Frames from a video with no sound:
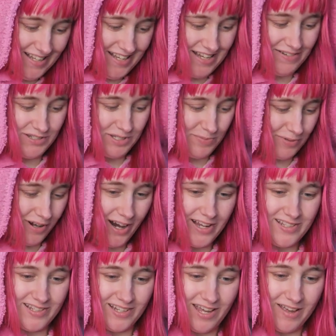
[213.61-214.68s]
He was
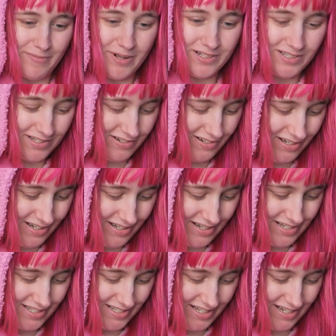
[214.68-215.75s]
surprised it came out so good.
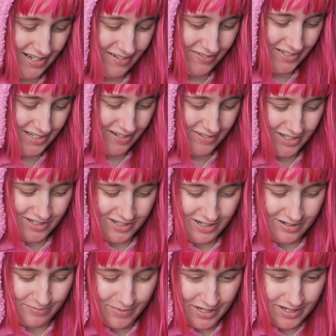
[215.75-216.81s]
He said every time he tried
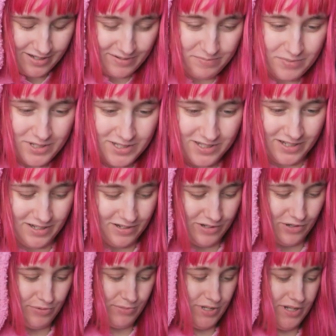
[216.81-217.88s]
to make pizza at
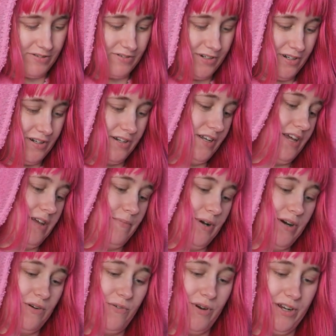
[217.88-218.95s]
home, it never came
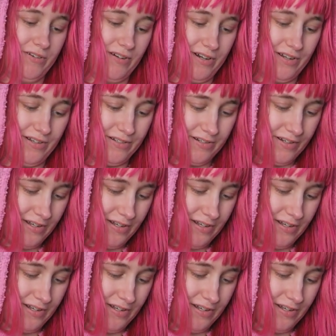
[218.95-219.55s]
out quite right.